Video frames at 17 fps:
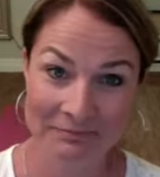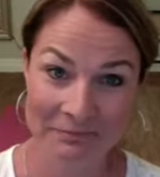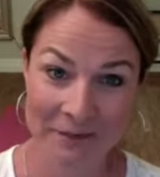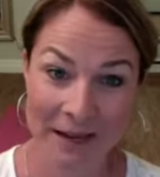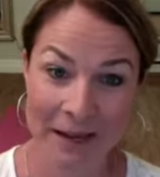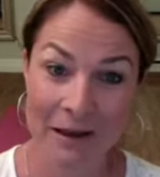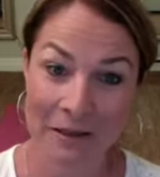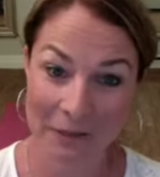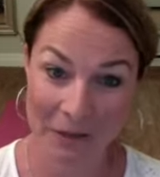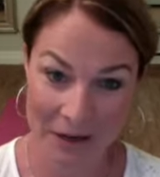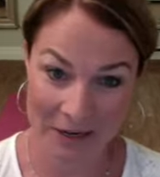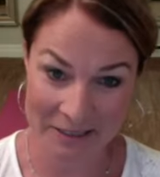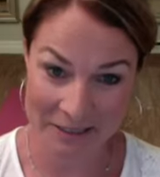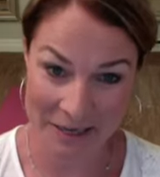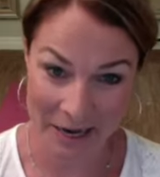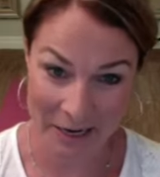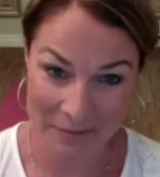a lot of
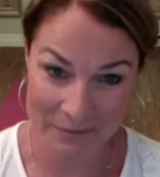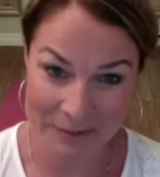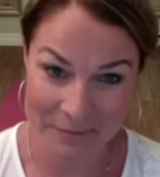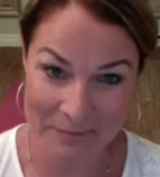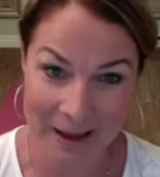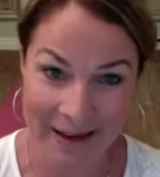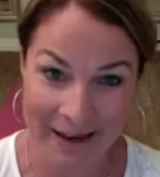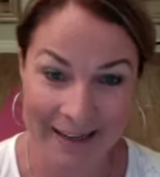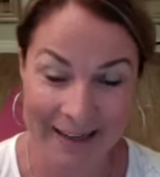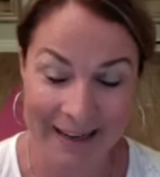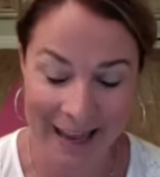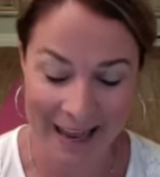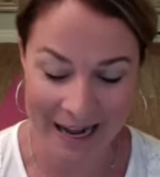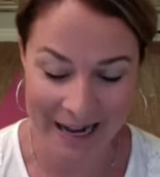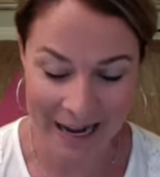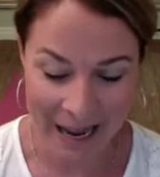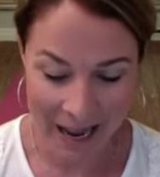times and back
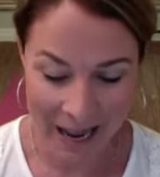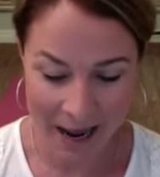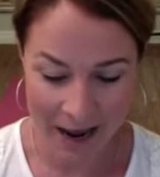again.